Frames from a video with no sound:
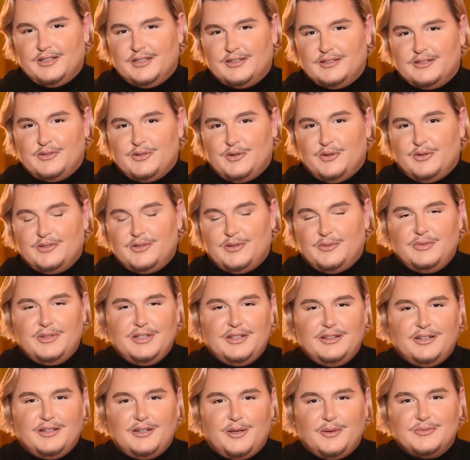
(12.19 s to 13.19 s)
It's not
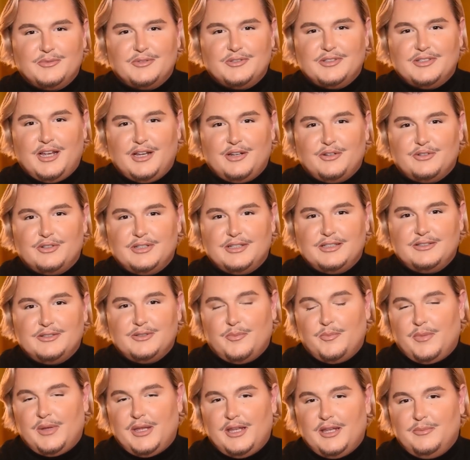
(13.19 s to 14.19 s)
something that comes naturally to
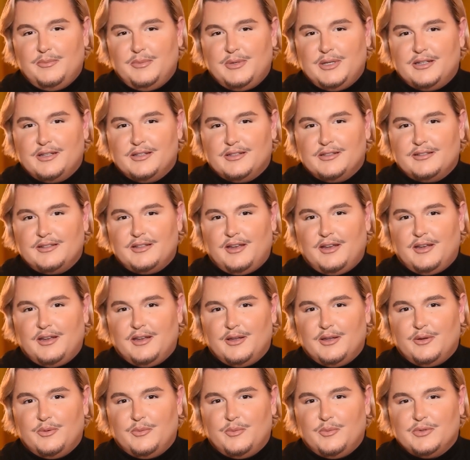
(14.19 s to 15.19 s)
me because
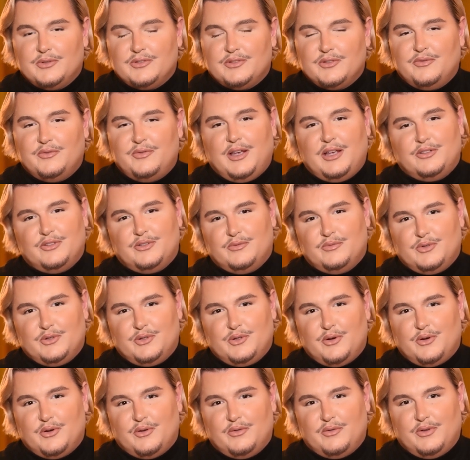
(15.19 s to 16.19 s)
I was a fashion
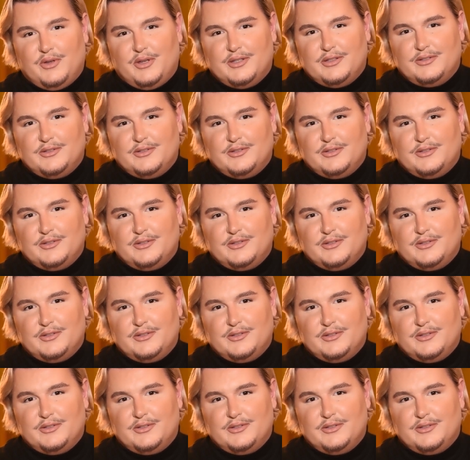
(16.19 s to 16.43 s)
photographer,